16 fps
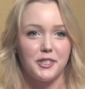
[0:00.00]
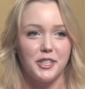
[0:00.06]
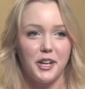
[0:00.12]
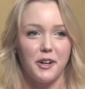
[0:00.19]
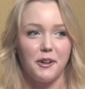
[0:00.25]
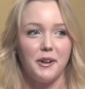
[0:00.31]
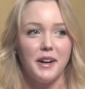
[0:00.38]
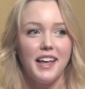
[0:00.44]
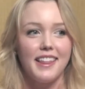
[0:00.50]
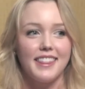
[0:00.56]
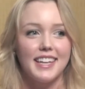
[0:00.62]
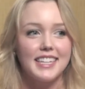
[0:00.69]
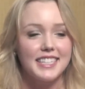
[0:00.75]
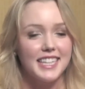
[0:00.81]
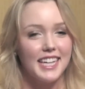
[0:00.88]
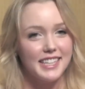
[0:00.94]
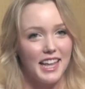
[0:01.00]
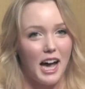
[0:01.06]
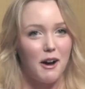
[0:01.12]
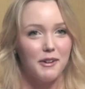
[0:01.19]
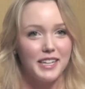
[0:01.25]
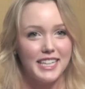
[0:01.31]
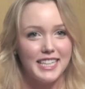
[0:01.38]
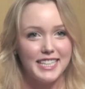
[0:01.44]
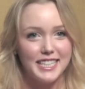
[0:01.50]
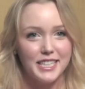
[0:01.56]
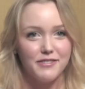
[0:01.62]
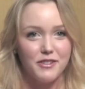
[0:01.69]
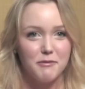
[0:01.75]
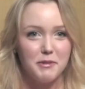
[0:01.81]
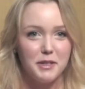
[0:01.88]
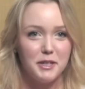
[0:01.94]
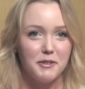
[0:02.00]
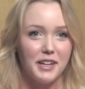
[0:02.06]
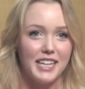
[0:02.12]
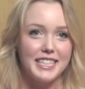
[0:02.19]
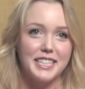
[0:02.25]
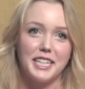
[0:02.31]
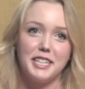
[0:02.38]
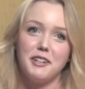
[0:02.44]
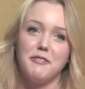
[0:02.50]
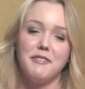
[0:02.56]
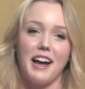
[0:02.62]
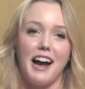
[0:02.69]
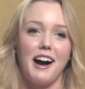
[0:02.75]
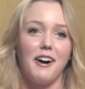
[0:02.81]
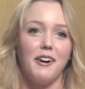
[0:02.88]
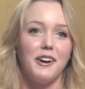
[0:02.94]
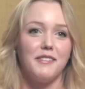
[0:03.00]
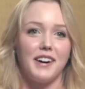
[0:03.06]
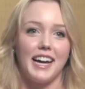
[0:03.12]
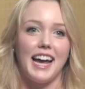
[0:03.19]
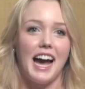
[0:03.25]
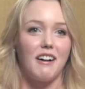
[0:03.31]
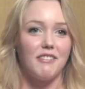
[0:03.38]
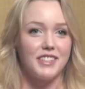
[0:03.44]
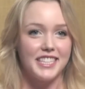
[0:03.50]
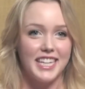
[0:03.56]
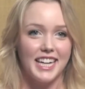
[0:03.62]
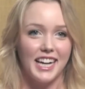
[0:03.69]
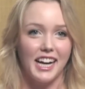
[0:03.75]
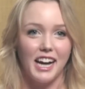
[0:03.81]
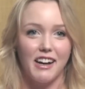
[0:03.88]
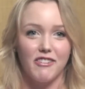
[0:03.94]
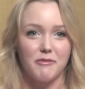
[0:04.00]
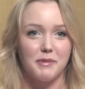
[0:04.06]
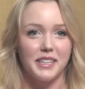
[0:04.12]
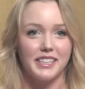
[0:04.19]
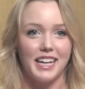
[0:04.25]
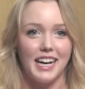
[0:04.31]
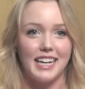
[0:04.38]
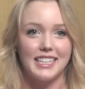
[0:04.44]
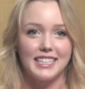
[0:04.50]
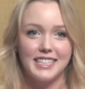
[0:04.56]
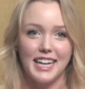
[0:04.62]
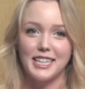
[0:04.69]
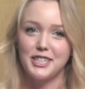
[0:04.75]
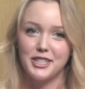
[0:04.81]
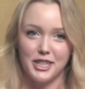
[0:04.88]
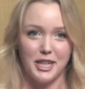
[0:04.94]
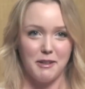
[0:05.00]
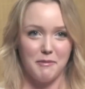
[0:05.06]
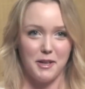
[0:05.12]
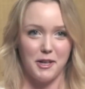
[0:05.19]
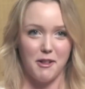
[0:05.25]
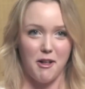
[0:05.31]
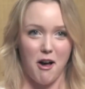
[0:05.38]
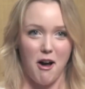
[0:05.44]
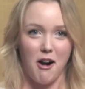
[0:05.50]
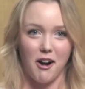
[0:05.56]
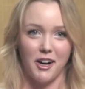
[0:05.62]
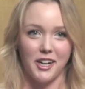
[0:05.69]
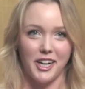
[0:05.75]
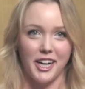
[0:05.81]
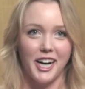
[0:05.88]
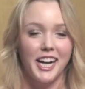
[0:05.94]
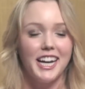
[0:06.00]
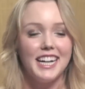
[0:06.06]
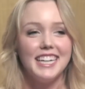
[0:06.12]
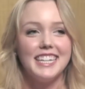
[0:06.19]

So things like that were easy for me, whereas I know now if I have to take a government class, that's going to be a lot harder.